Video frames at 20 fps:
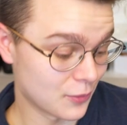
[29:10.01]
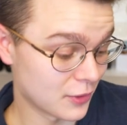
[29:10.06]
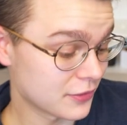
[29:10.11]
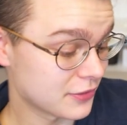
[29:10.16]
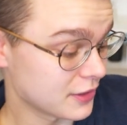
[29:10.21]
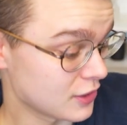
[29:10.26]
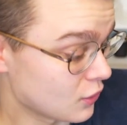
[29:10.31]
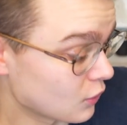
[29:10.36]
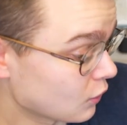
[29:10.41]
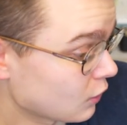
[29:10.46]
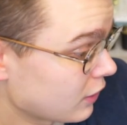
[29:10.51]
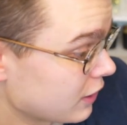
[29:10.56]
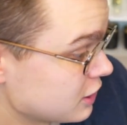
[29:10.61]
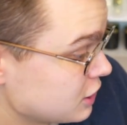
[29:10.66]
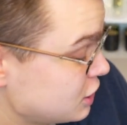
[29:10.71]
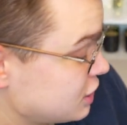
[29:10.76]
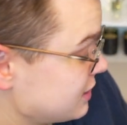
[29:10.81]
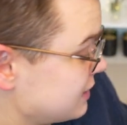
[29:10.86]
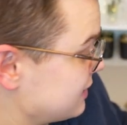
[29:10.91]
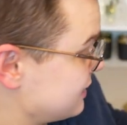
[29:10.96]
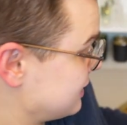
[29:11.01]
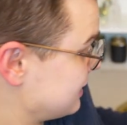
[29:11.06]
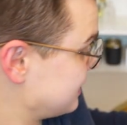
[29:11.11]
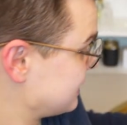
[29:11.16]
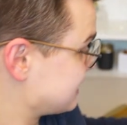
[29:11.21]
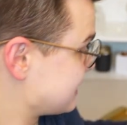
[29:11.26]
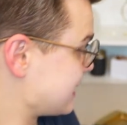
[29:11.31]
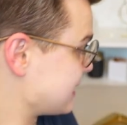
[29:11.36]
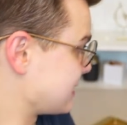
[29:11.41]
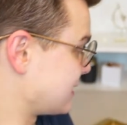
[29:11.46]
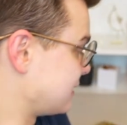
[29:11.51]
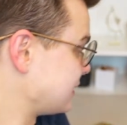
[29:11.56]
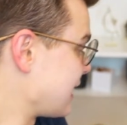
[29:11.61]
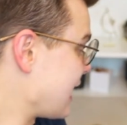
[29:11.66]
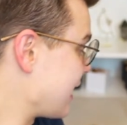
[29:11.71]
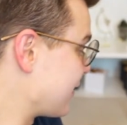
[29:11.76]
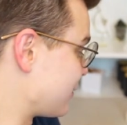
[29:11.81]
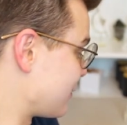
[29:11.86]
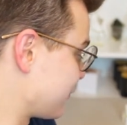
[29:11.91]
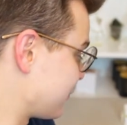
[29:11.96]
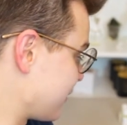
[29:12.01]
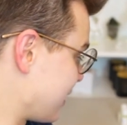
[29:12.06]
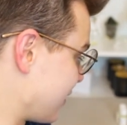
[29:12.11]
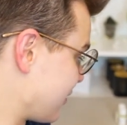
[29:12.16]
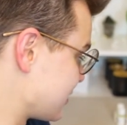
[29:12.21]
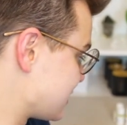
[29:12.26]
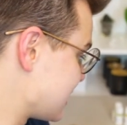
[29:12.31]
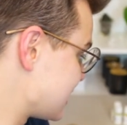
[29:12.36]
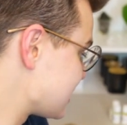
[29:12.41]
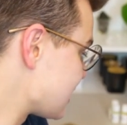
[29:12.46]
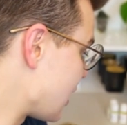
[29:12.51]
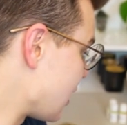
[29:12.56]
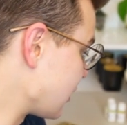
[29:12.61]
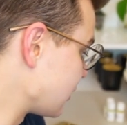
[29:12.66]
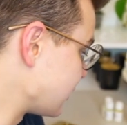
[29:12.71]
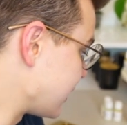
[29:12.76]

with the orange, since a lot of their fragrances are